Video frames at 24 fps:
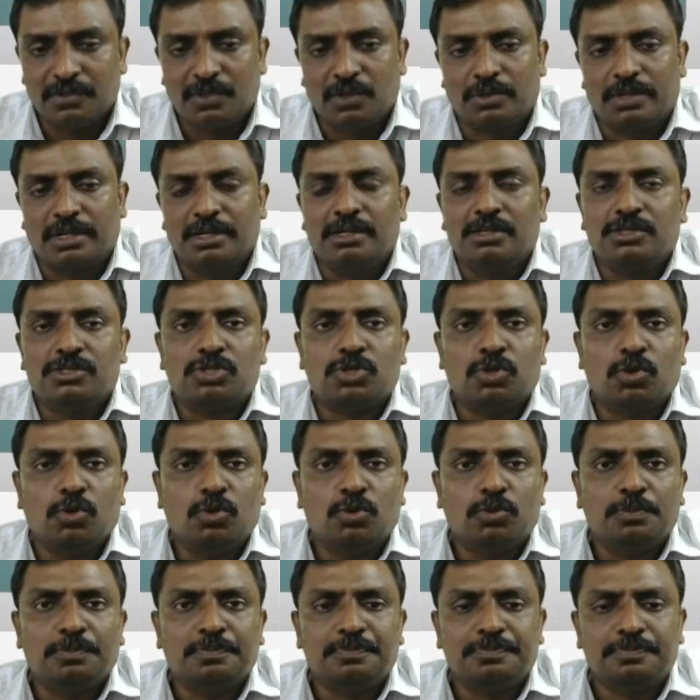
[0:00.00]
Okay,
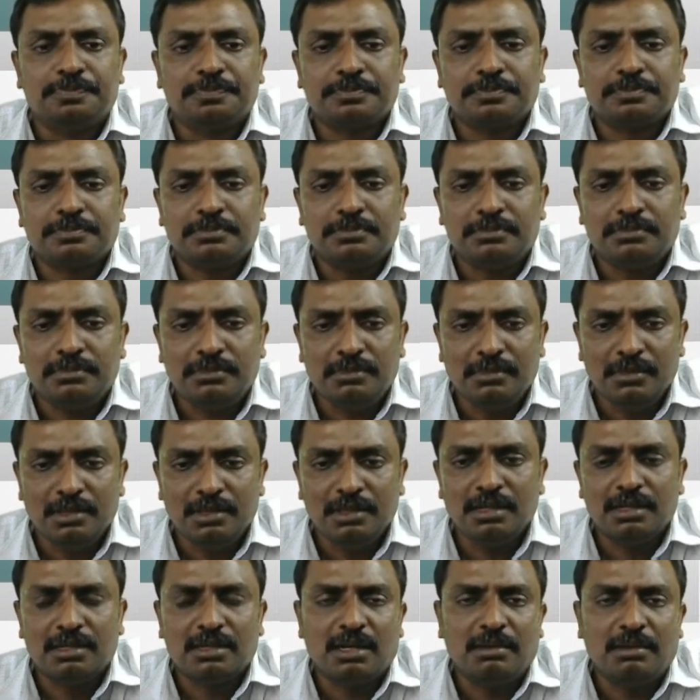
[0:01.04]
so
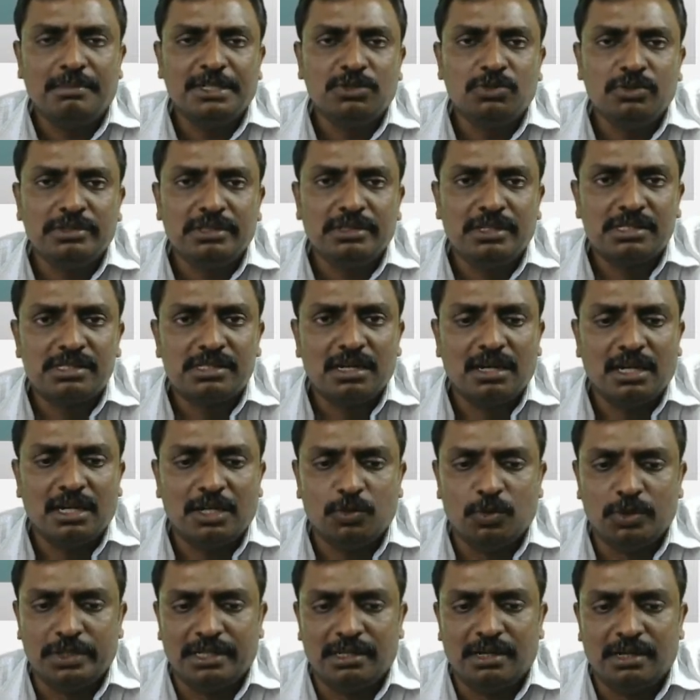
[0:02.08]
coming to industrial
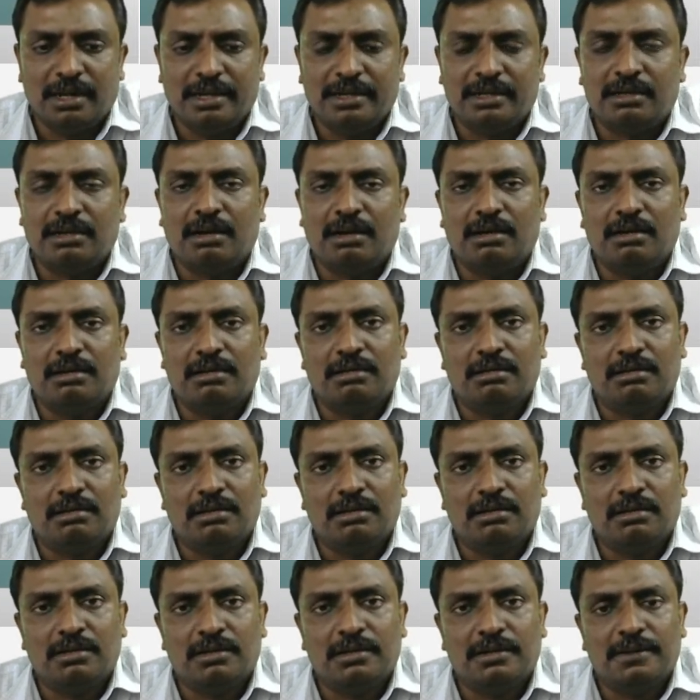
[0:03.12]
IoT, like
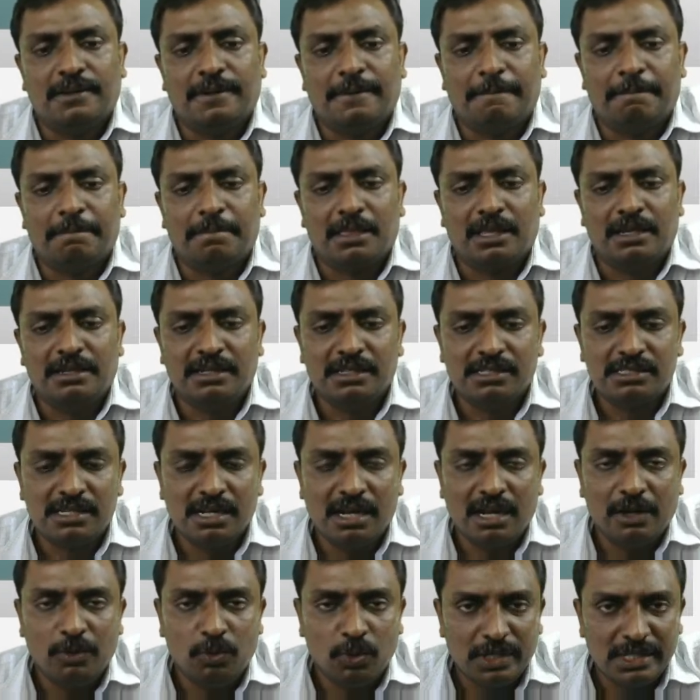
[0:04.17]

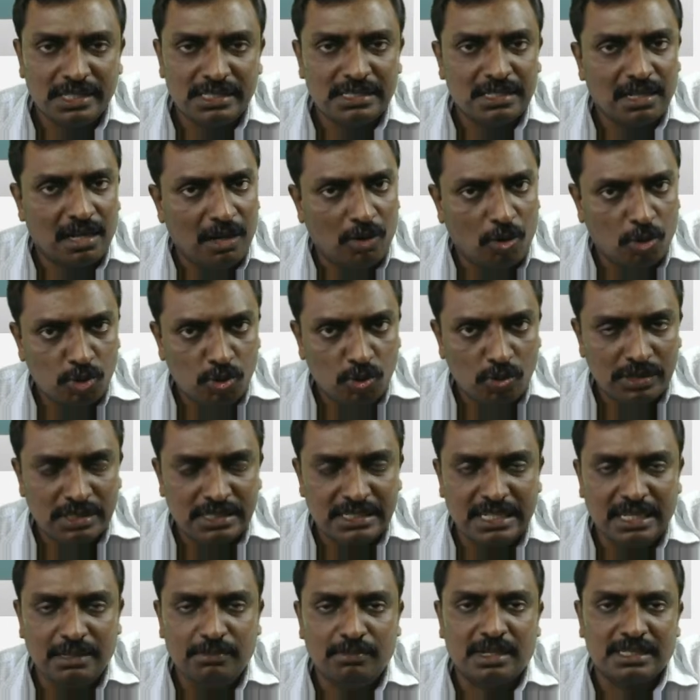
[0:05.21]
industrial IoT is also
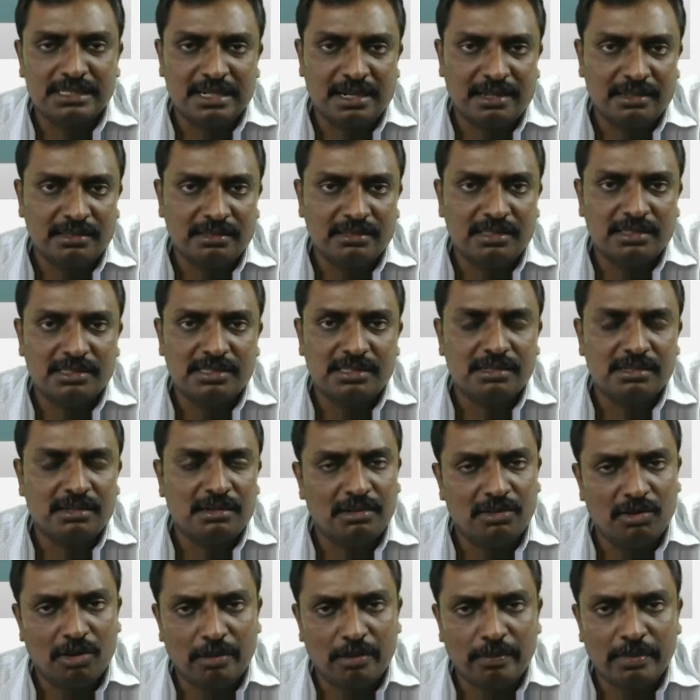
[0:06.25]
same as like this
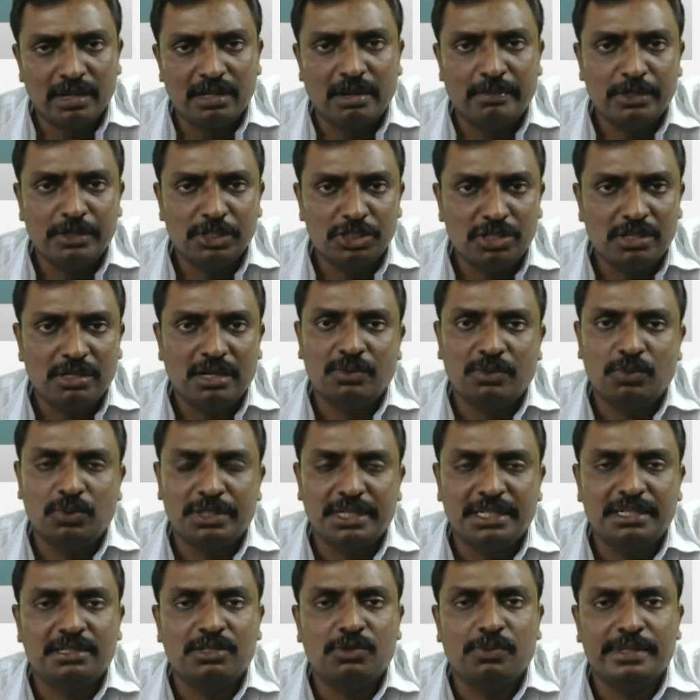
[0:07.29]
normal commercial
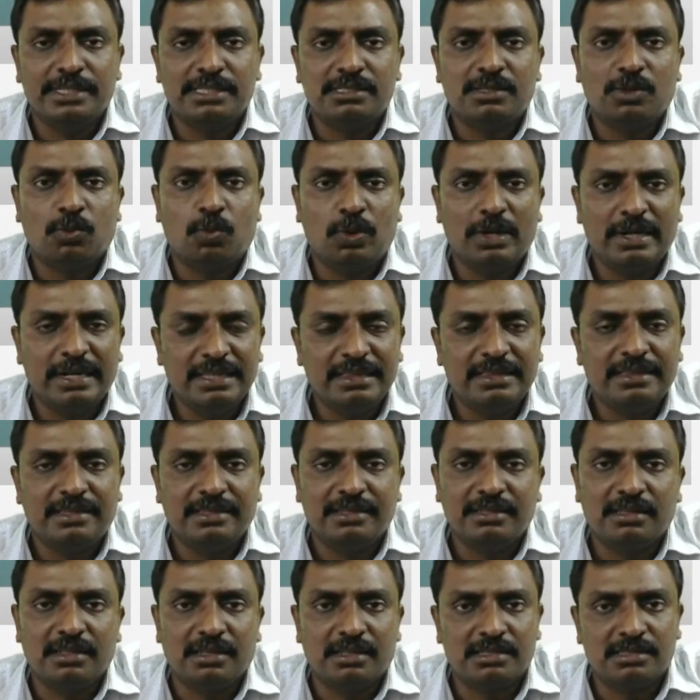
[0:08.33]
IoT device. The only
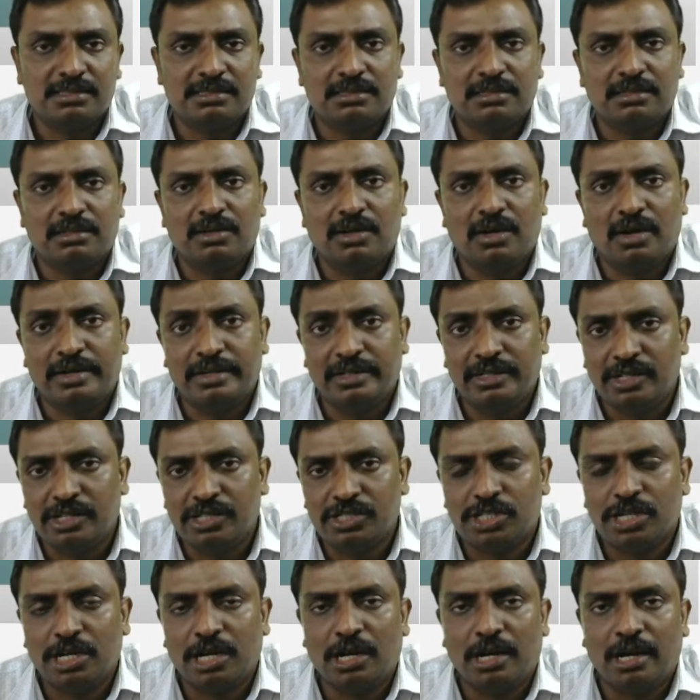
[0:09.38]
thing is
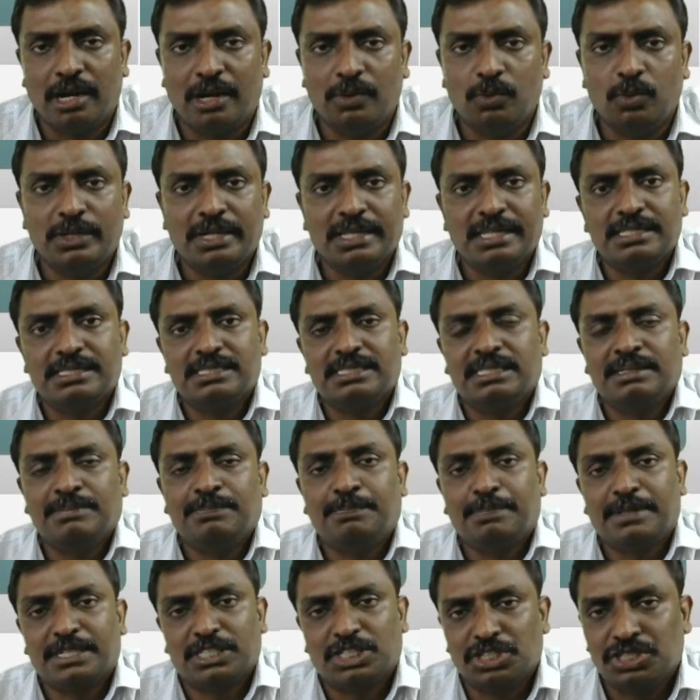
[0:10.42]
industrial IoT is the
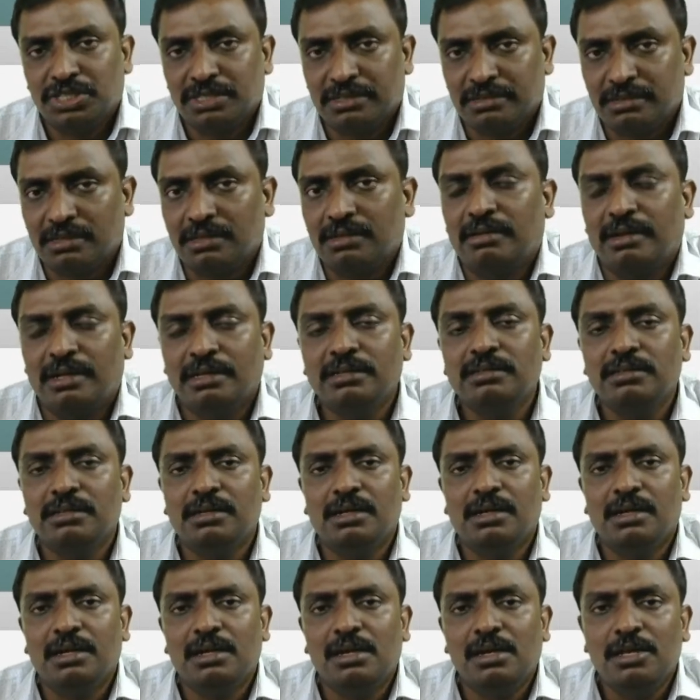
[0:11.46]
precision, right?
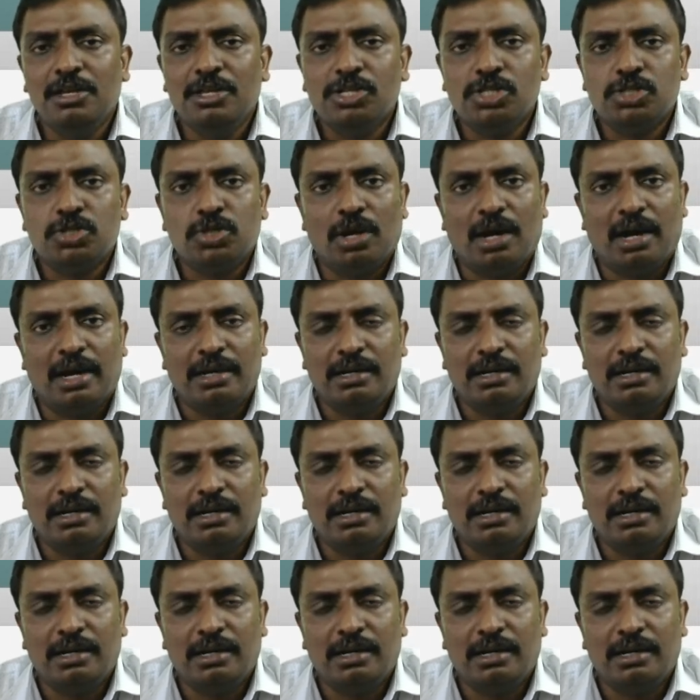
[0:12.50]
So